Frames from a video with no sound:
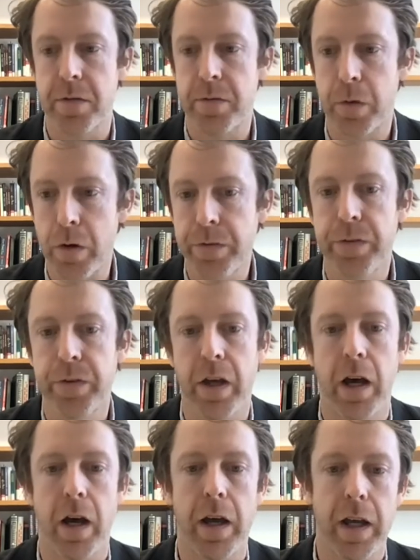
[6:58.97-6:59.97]
divorce,
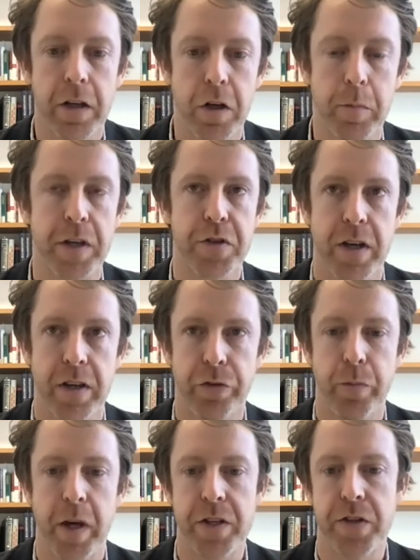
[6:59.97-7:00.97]
economic
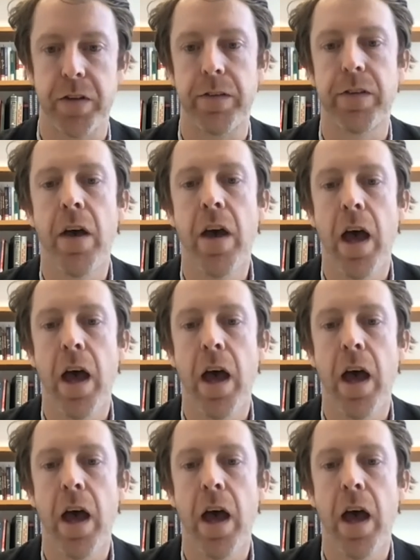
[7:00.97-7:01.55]
transformations,